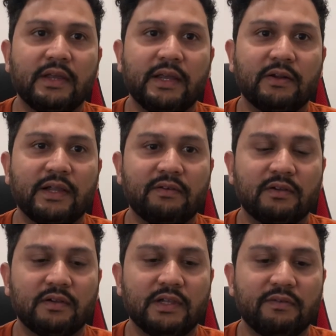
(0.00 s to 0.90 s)

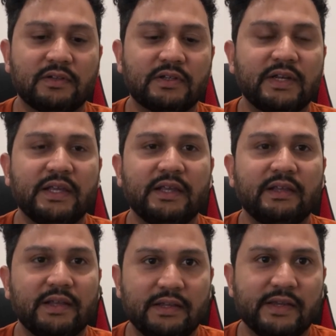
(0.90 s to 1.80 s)
level
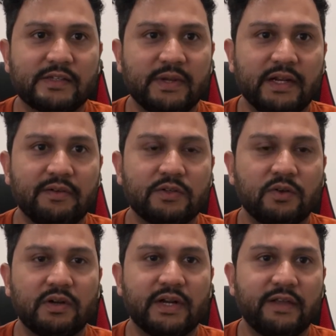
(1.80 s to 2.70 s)
3, I explained level 2
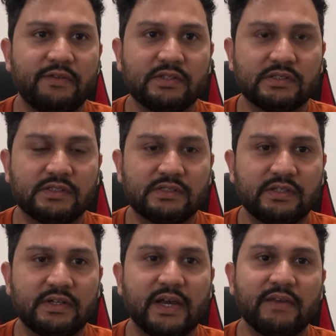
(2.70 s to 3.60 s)
already, which is
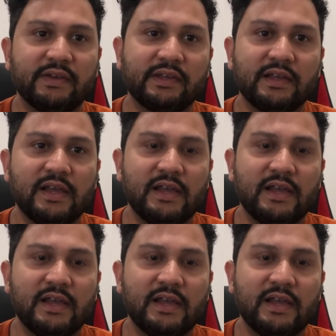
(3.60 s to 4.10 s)
assisted driving.